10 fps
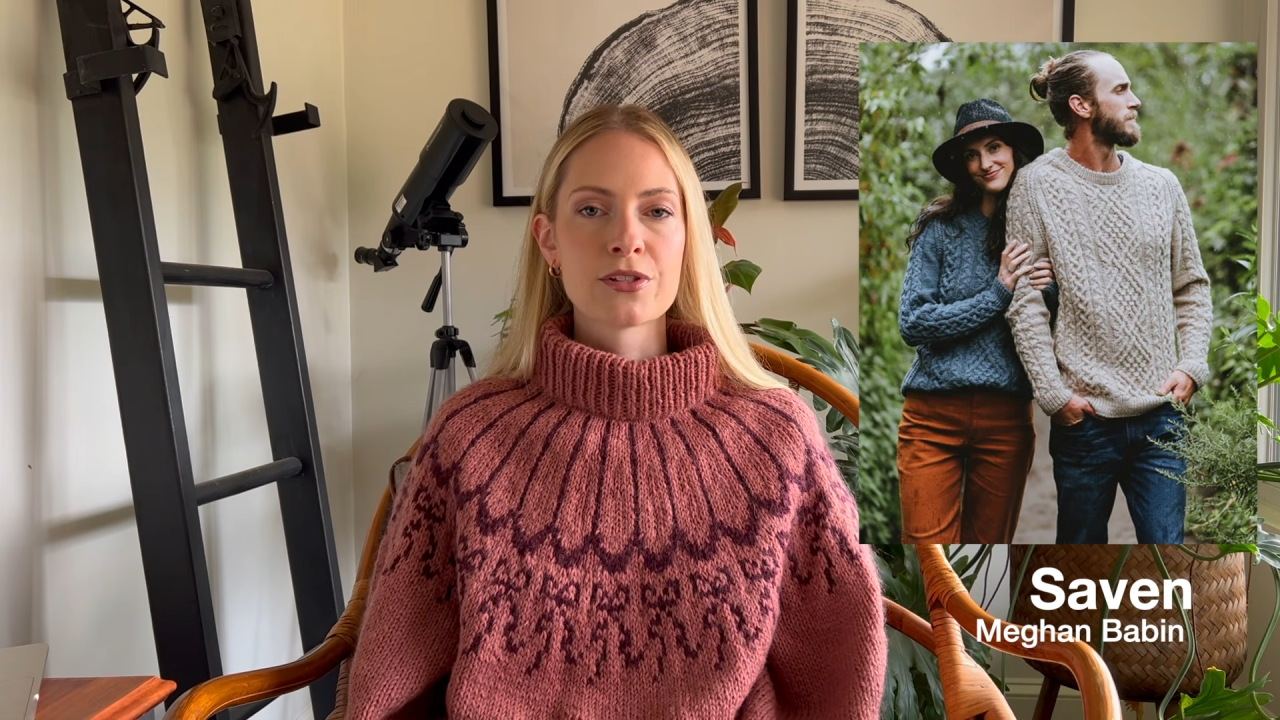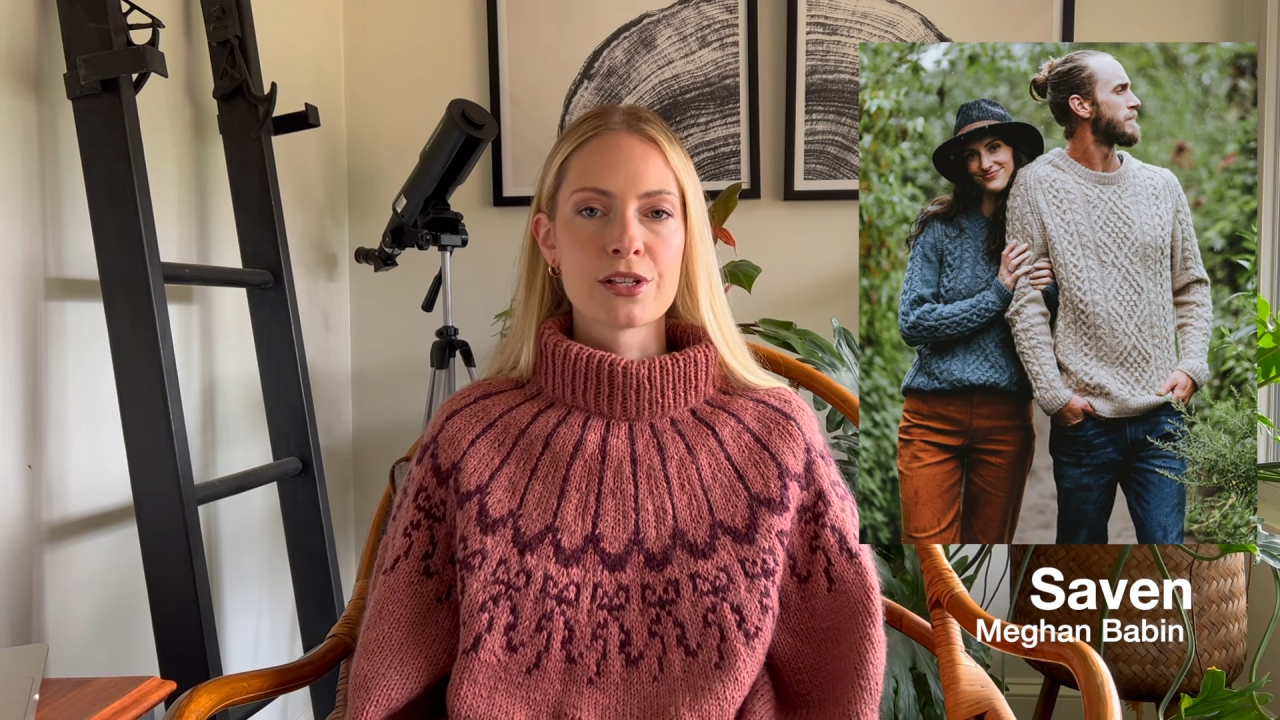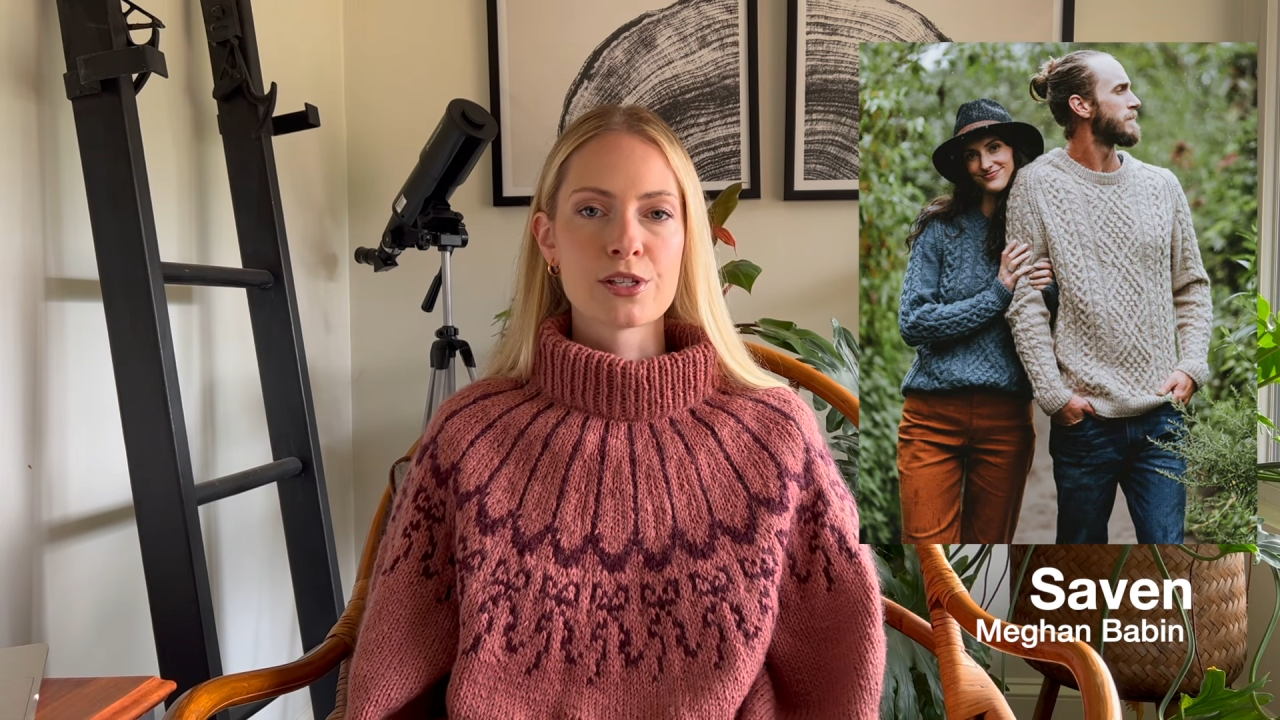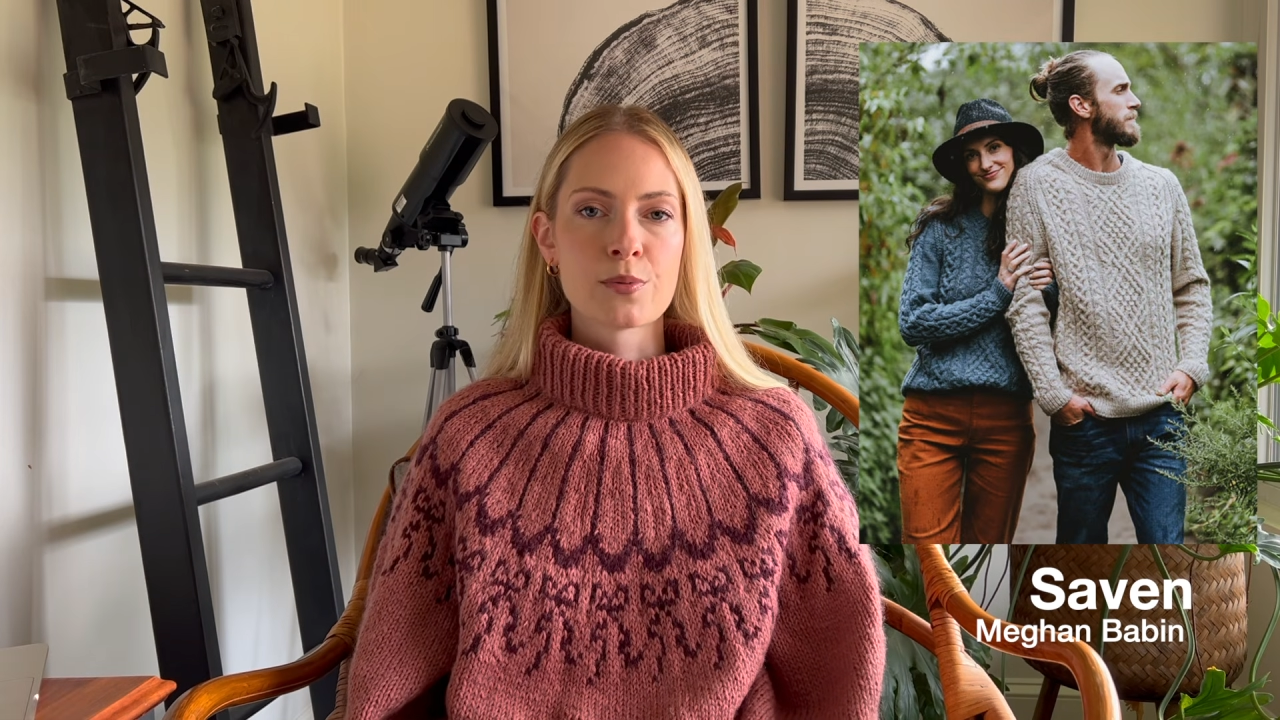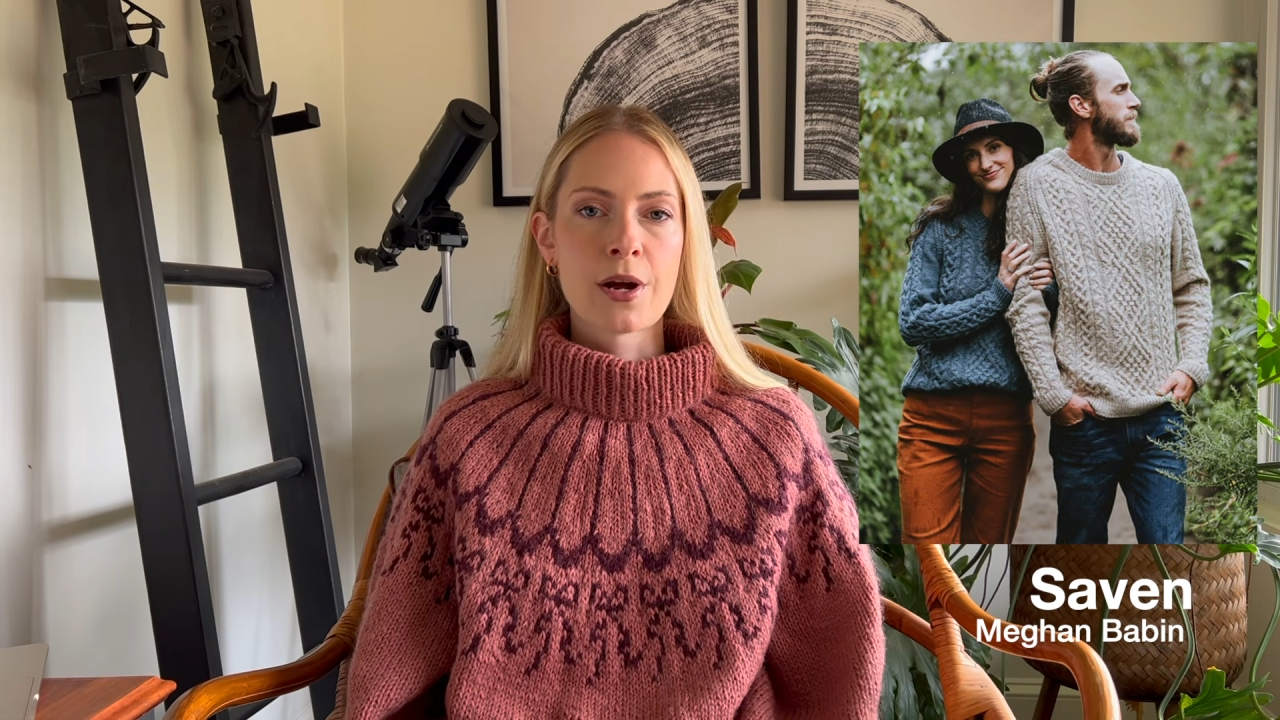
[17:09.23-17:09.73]

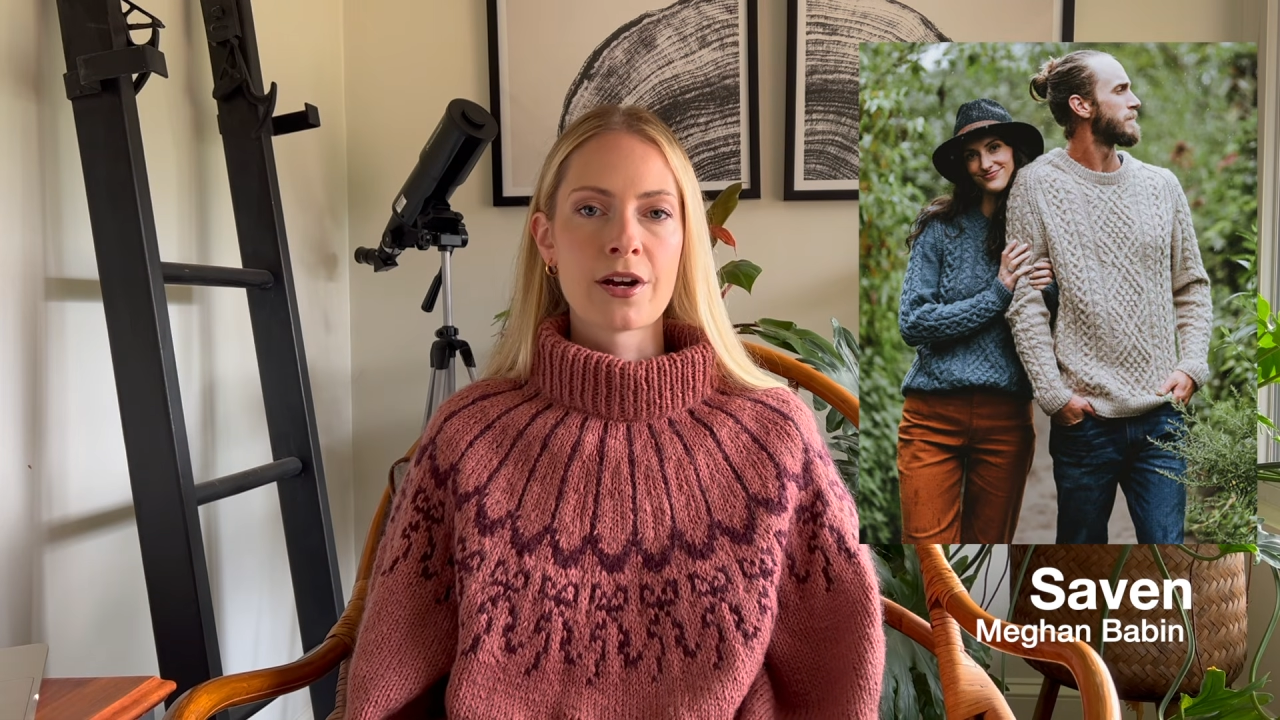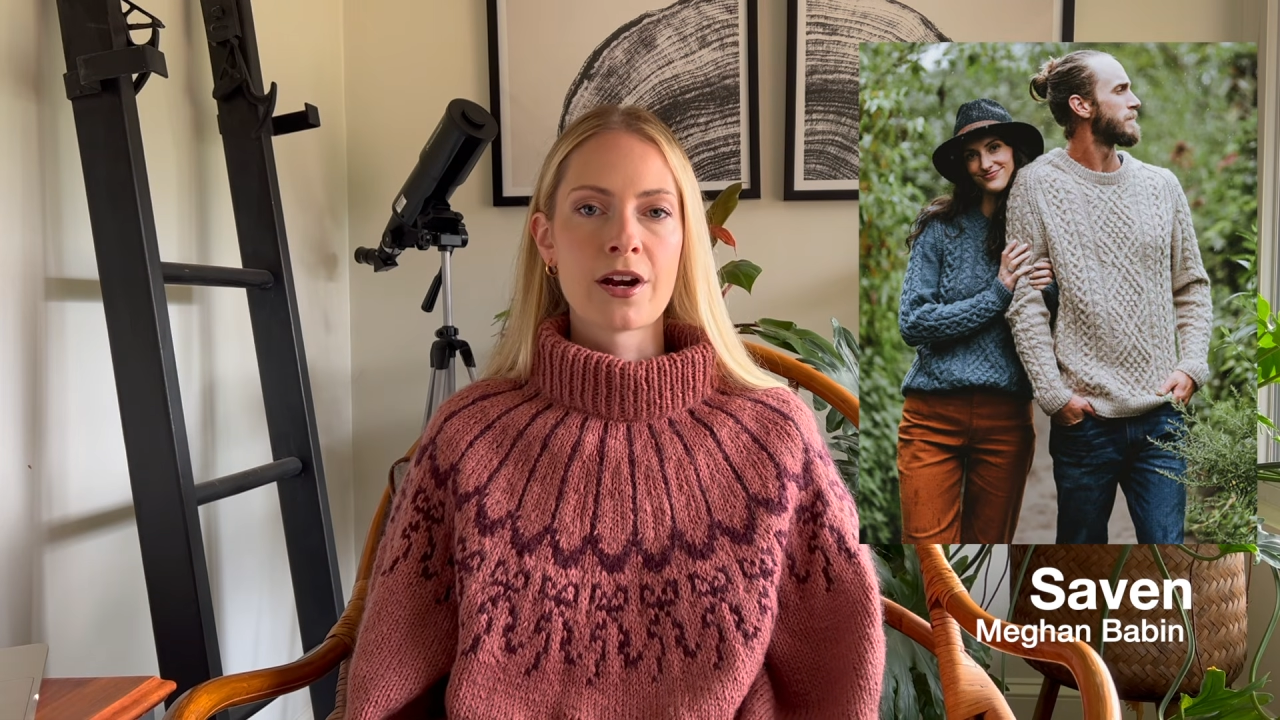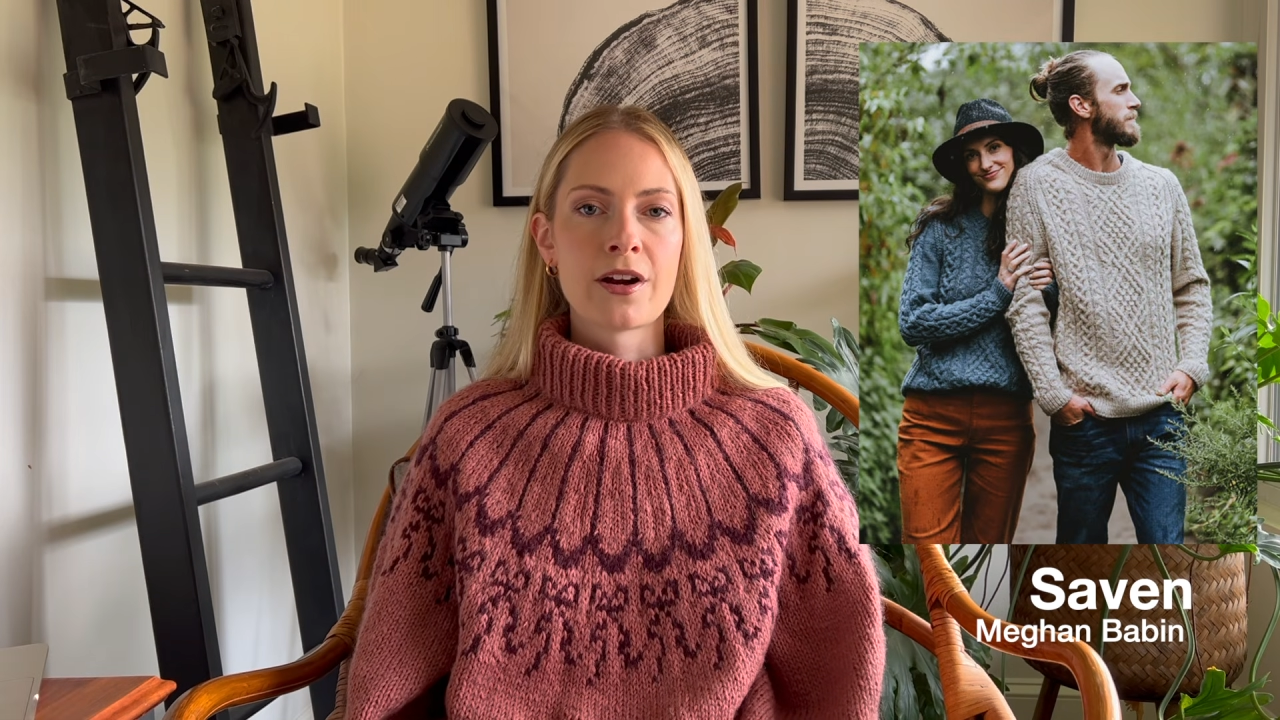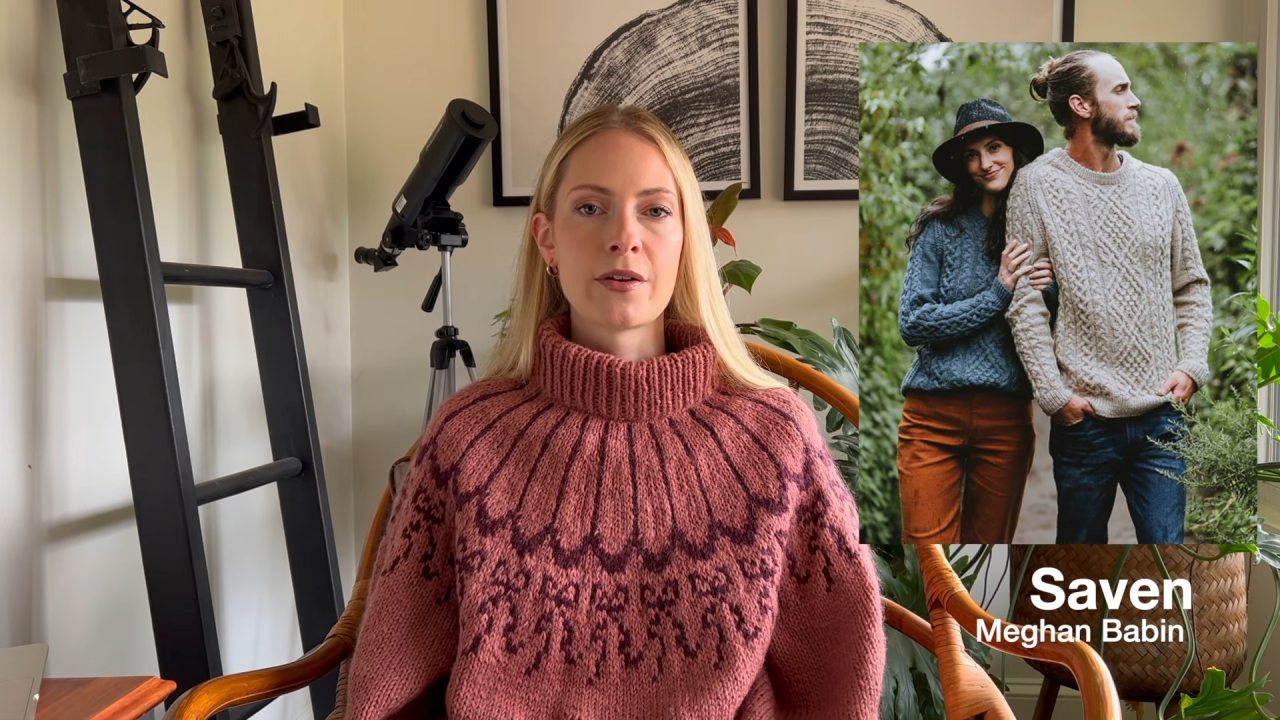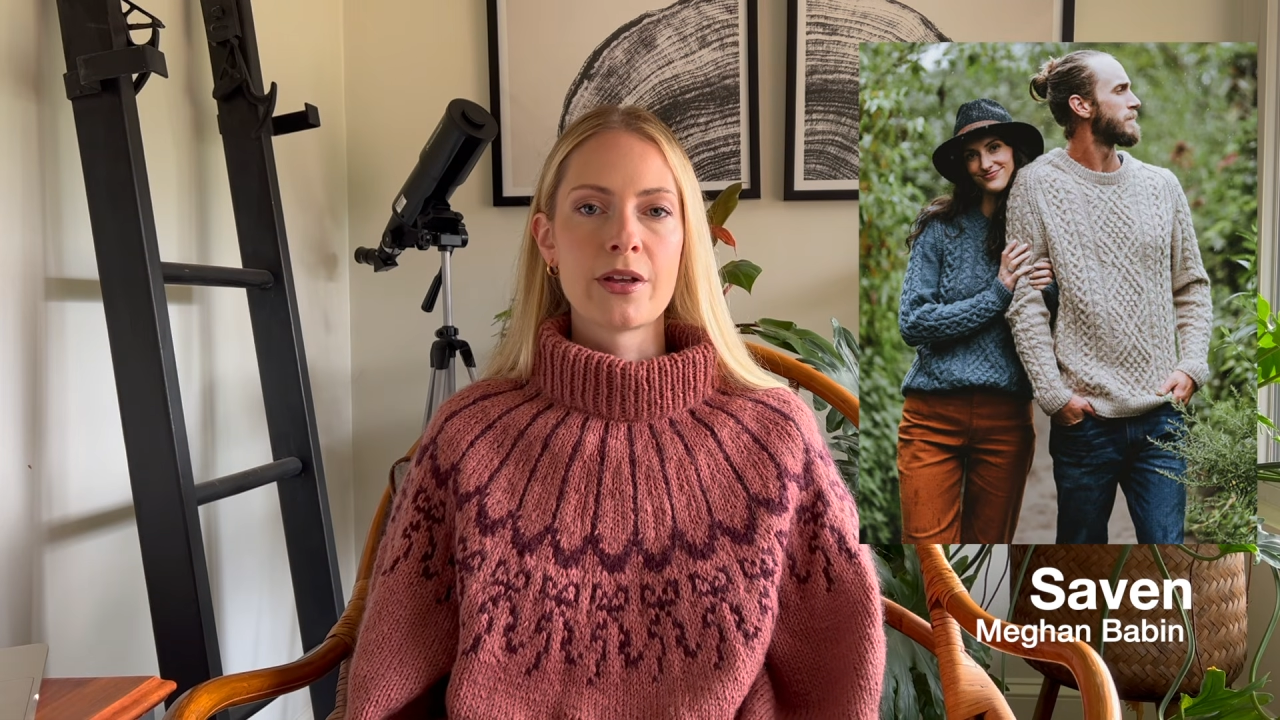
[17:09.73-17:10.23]
this sweater